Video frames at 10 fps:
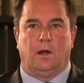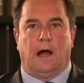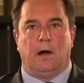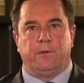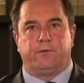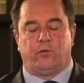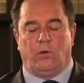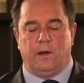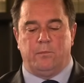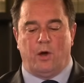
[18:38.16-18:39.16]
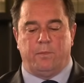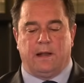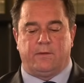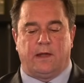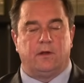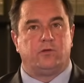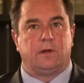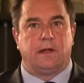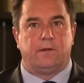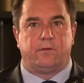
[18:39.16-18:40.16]
Our withdrawal and mobilization
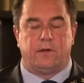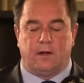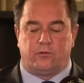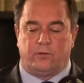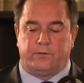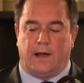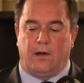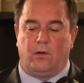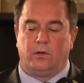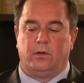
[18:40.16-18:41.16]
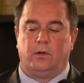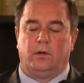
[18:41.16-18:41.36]
against the national dialogue,